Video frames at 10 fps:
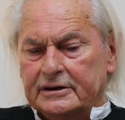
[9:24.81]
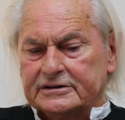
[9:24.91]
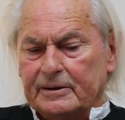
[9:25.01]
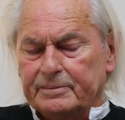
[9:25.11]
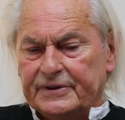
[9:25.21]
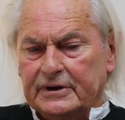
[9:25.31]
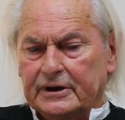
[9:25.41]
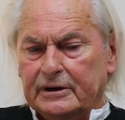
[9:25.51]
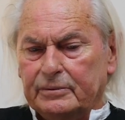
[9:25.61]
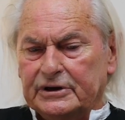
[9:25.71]

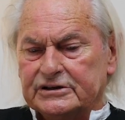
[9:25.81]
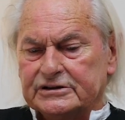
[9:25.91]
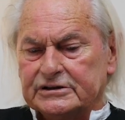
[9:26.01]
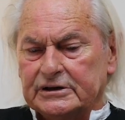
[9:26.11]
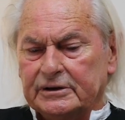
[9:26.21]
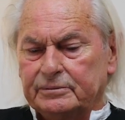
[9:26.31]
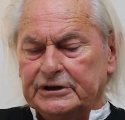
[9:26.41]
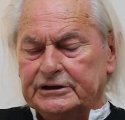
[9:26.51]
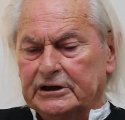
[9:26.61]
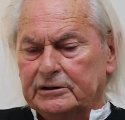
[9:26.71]
something which
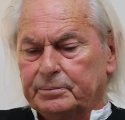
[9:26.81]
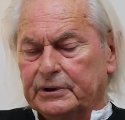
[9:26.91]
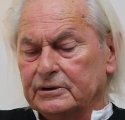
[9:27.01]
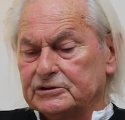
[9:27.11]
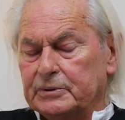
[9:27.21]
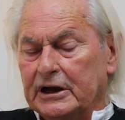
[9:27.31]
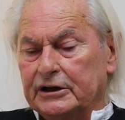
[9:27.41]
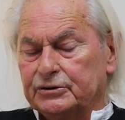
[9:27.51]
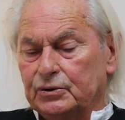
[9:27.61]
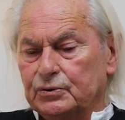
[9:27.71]
we did because we
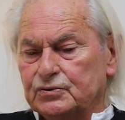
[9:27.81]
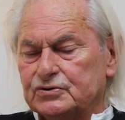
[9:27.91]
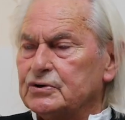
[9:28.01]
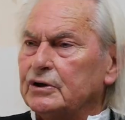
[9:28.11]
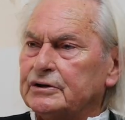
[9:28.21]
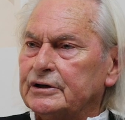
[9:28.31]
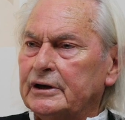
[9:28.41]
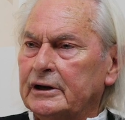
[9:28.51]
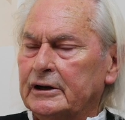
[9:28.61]
had to use certain